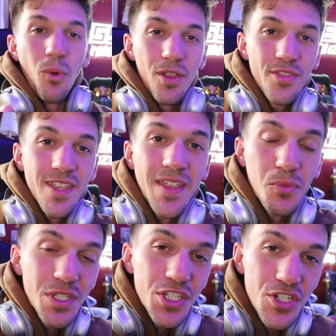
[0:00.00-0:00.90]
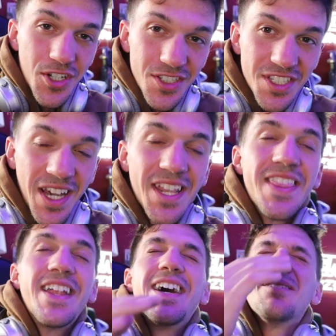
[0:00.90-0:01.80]
One thing that we just got
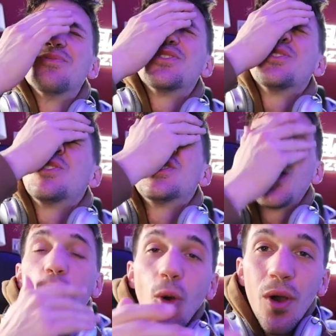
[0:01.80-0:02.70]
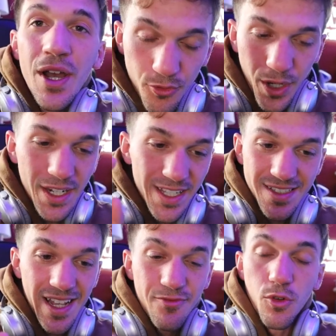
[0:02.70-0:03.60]
in that I am so freaking
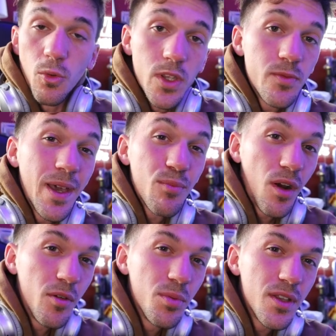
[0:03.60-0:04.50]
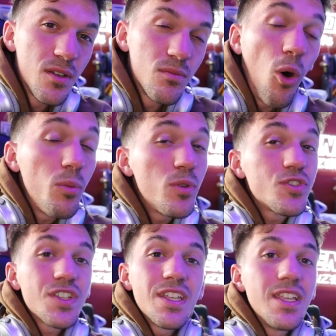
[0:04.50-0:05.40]
excited for, we spent probably
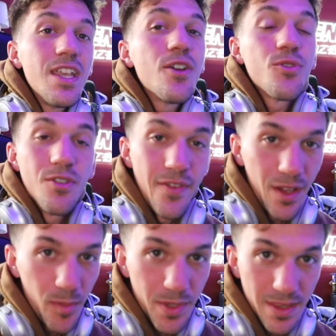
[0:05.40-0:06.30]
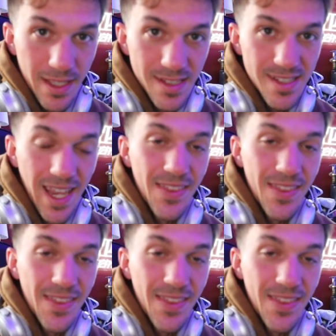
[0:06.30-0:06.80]
almost a year developing this,